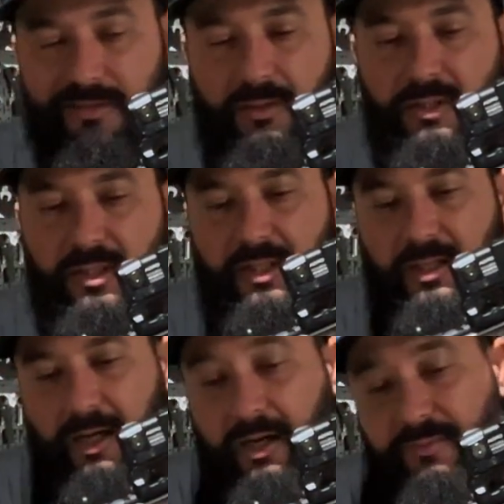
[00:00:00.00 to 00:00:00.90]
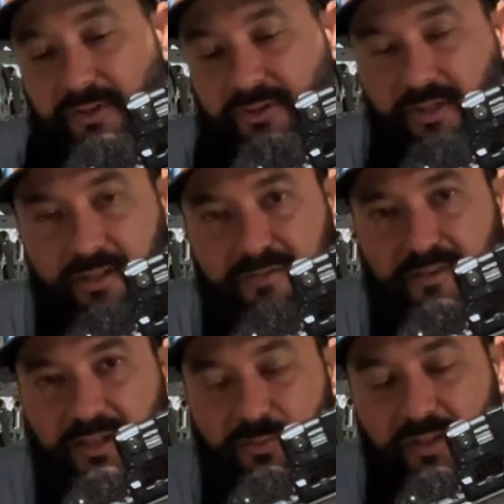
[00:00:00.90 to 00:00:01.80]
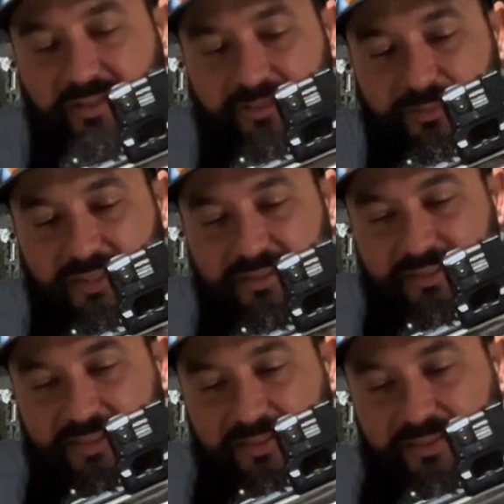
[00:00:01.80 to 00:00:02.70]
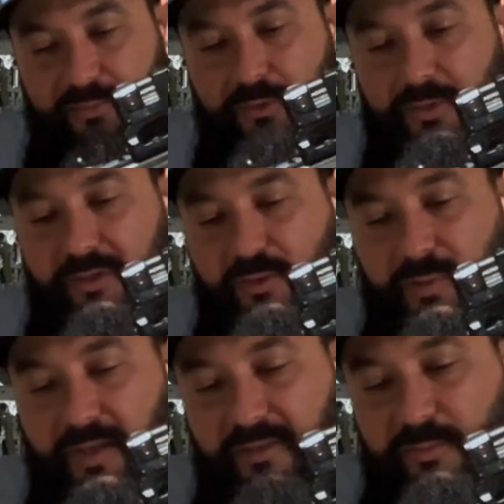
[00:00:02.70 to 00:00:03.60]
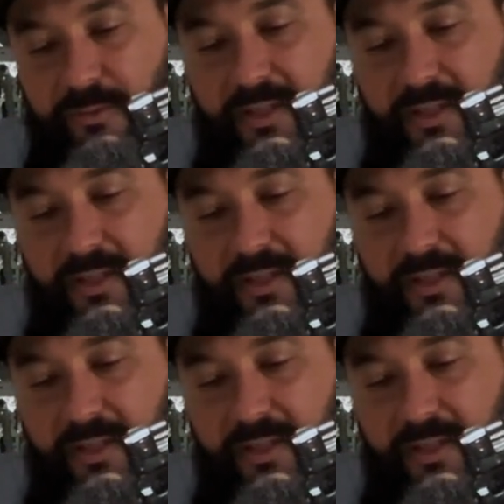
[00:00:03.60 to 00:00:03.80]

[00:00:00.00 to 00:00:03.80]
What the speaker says: So I'm just trying to find ways to make this as smooth as possible.